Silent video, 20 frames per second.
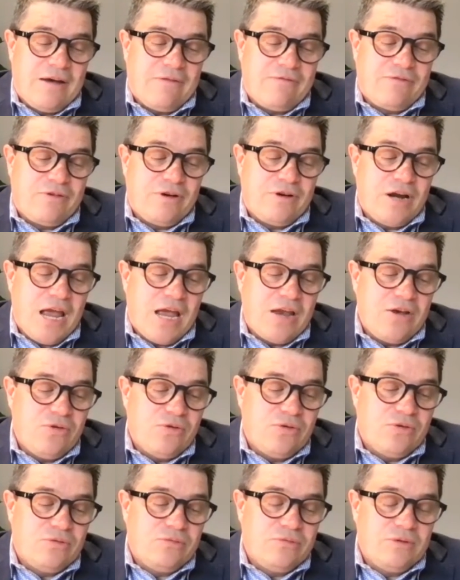for an
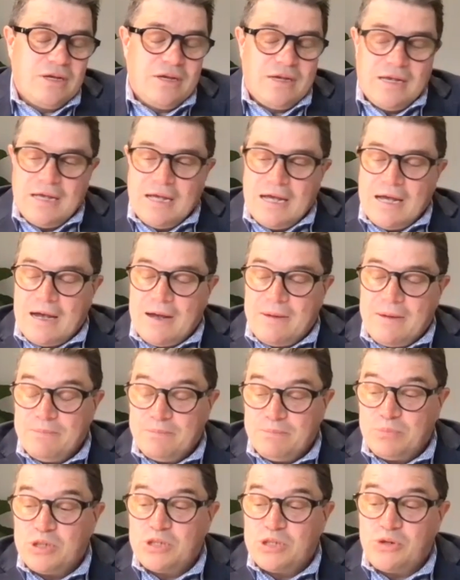annual
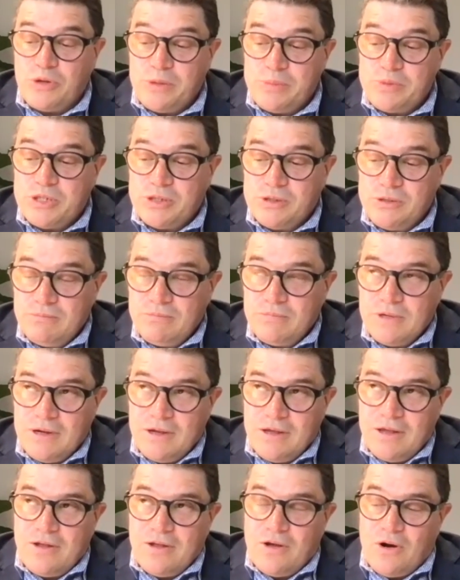prescription
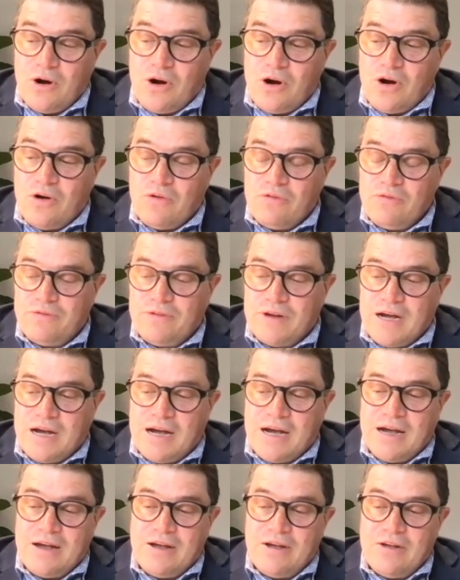of
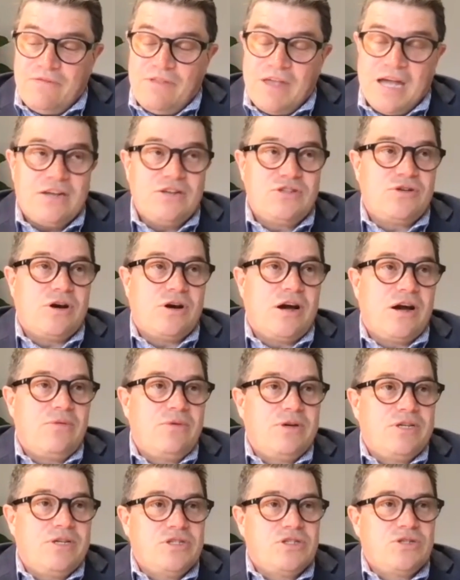that drug,
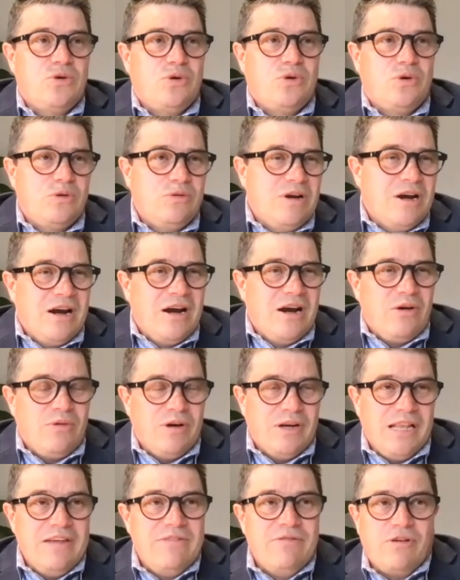which is called
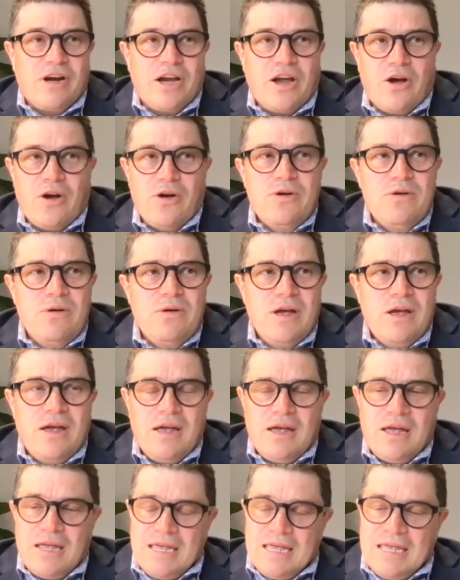Relyvrio,
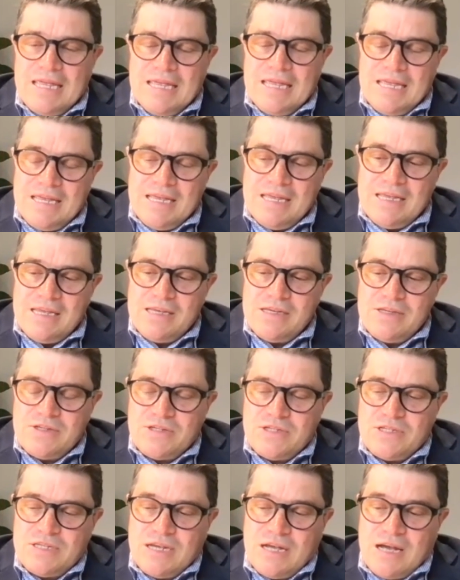
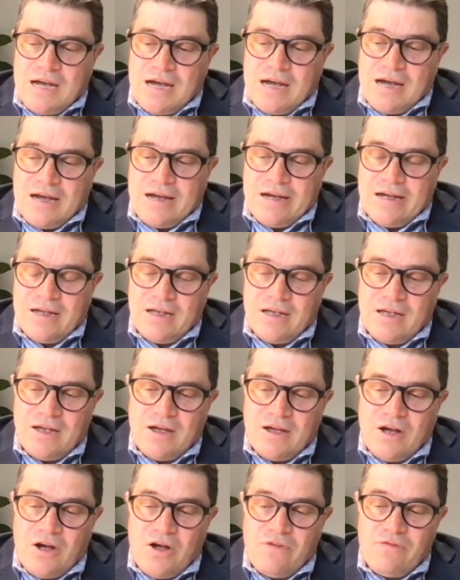is
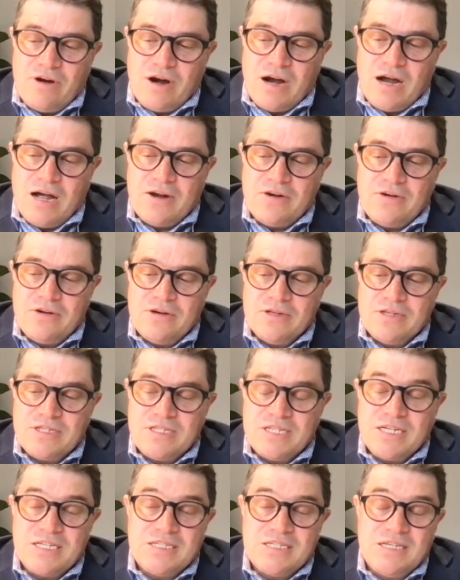over
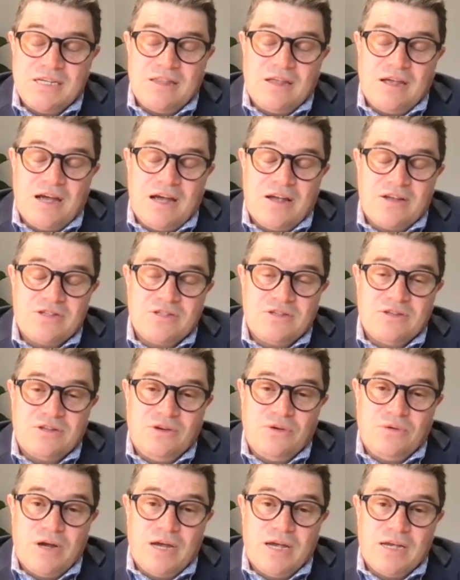
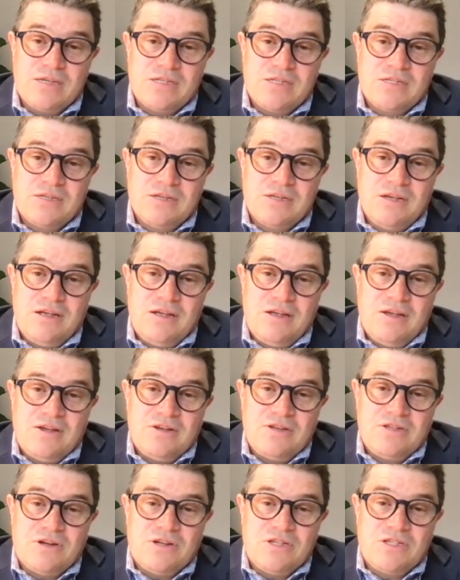$160,000.
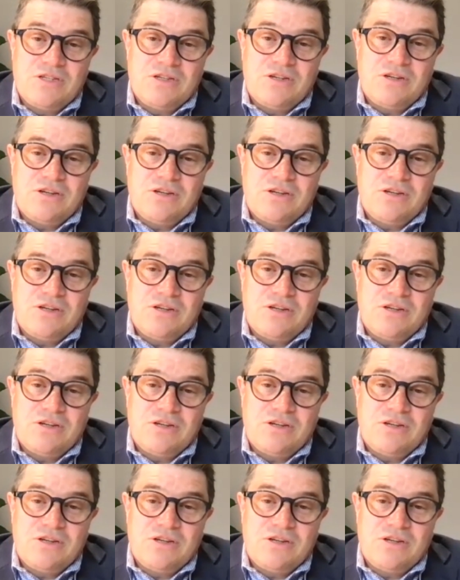So it's